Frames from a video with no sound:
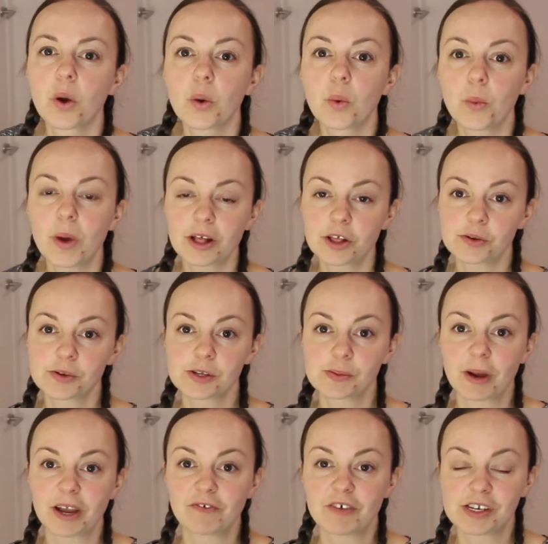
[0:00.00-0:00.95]
Welcome to
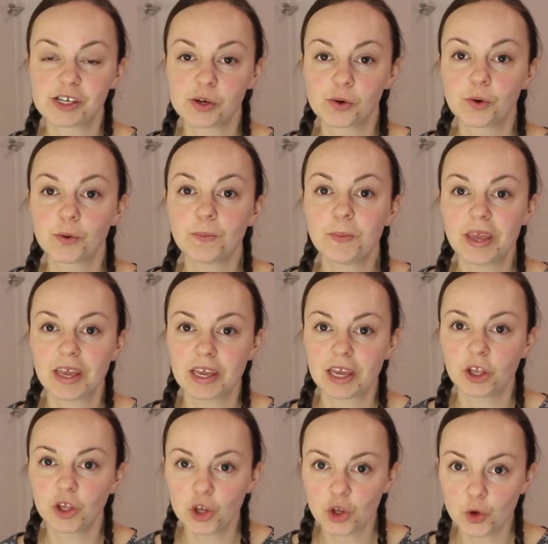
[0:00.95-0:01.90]
my video
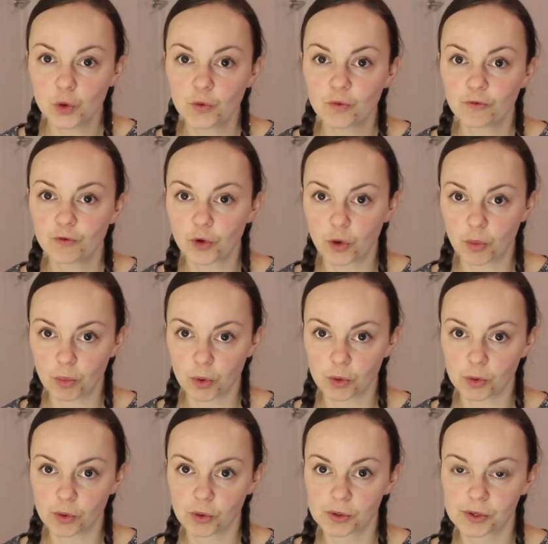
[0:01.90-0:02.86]
making new from
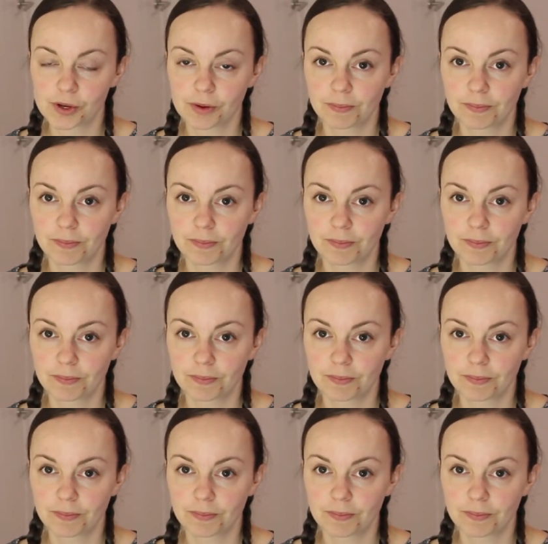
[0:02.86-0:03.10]
old.